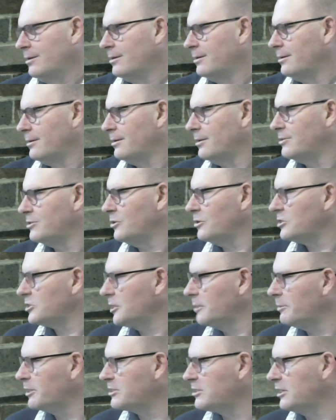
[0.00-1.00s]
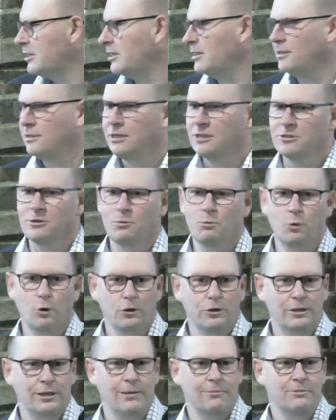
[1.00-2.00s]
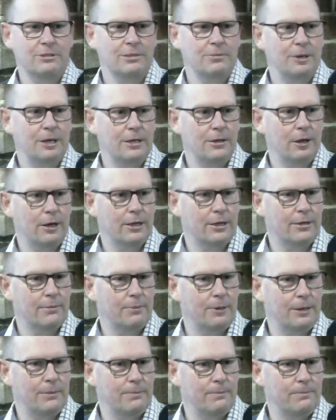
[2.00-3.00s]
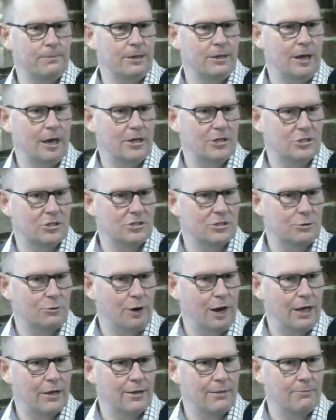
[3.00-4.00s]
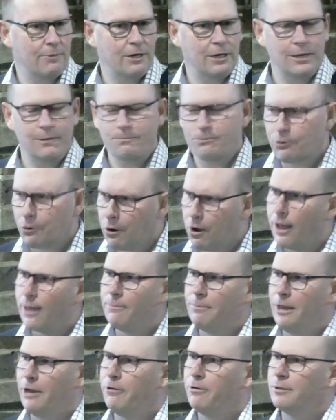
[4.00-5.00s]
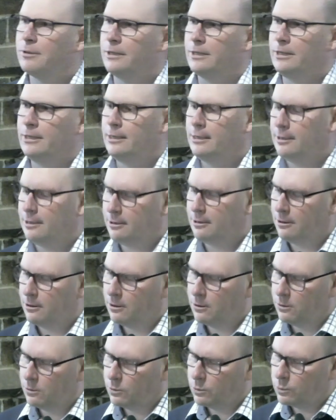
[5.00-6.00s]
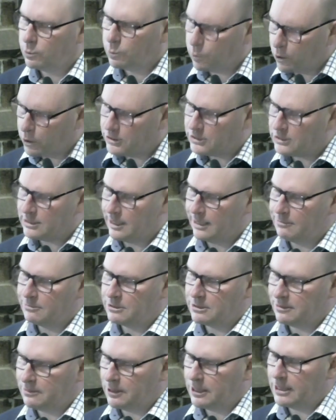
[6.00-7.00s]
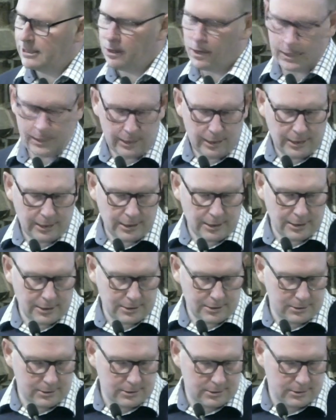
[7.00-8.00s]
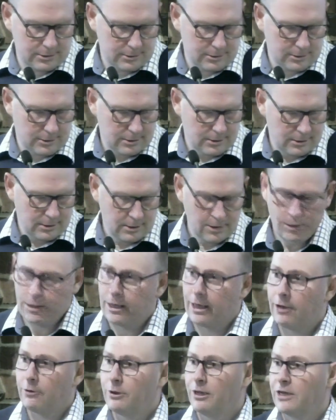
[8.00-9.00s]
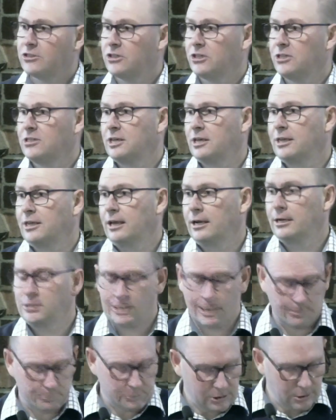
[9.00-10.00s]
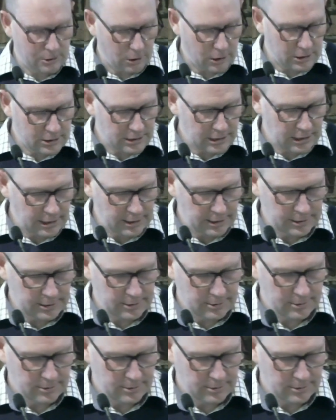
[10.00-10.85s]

It's not so much that he doesn't want them to be like the nations around them, but he primarily wants them to be like he is. And we actually see that in chapter 19.